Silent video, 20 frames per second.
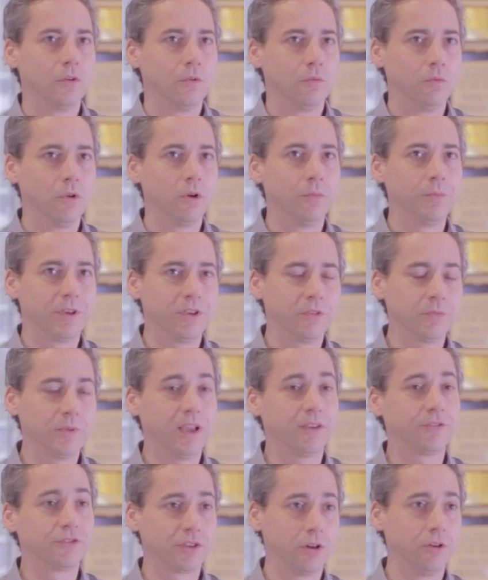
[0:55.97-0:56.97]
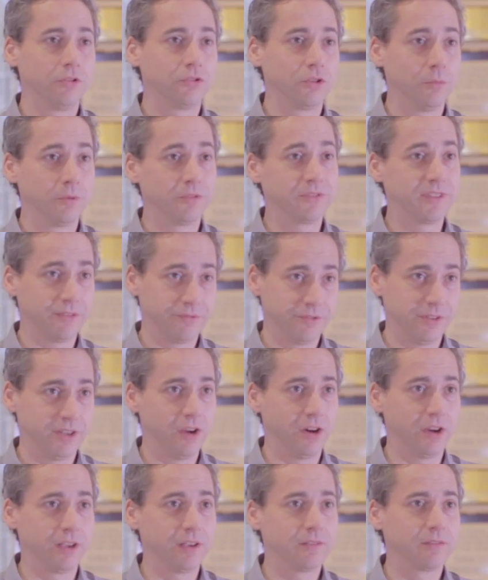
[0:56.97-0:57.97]
Well, because we have shows almost every
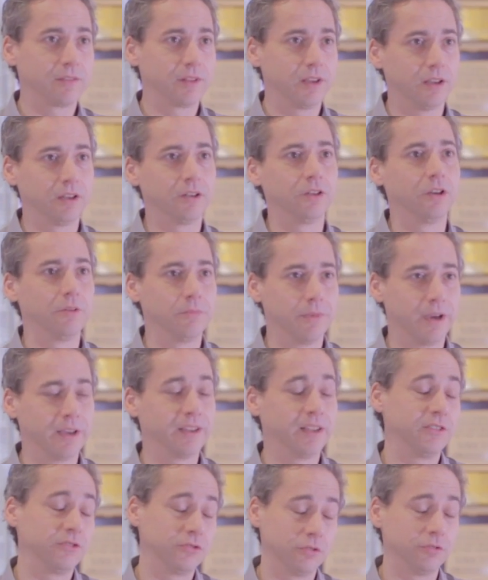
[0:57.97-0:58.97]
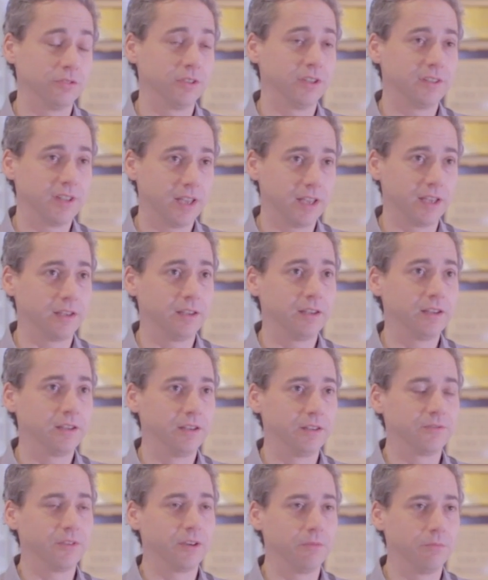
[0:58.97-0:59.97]
night and a lot of matinees during the day,
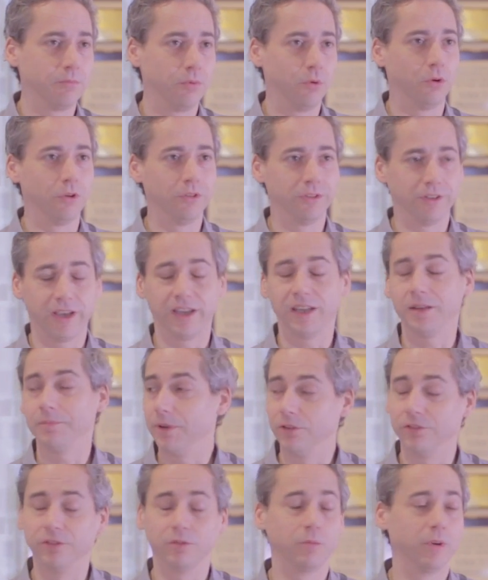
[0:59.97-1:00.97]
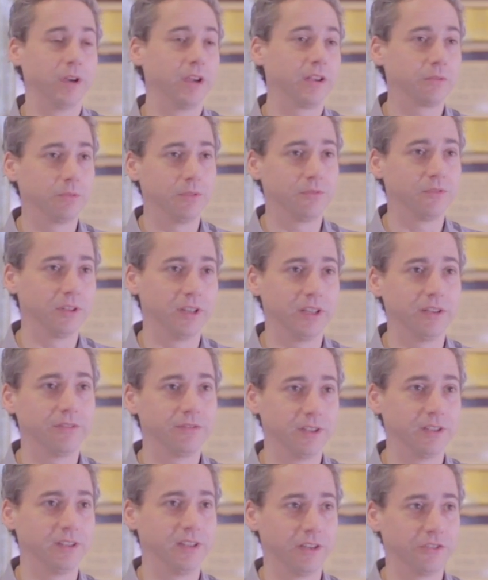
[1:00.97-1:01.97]
it's very important that any building works with the
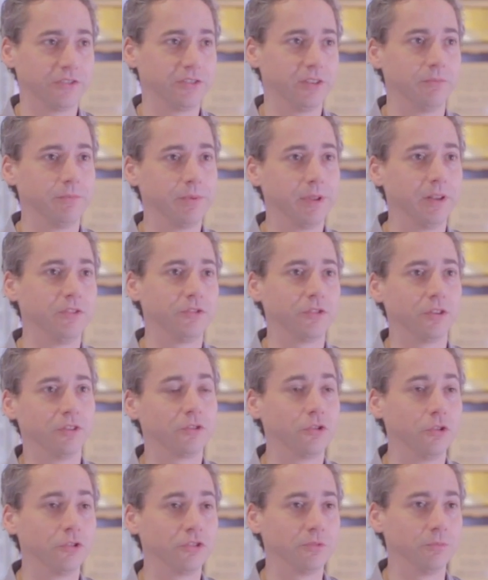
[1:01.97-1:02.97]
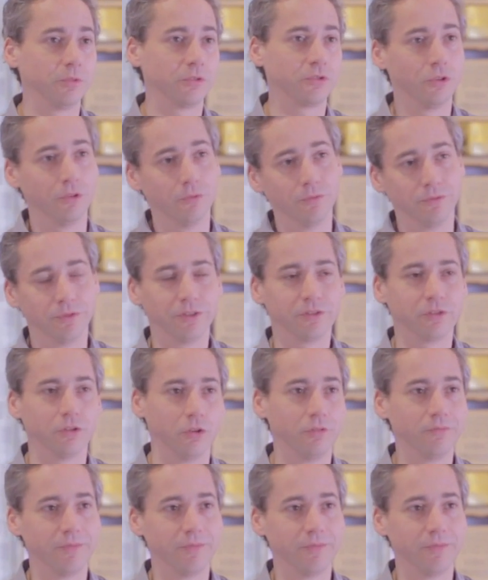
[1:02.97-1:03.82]
lift didn't actually impinge on the customer's comfort or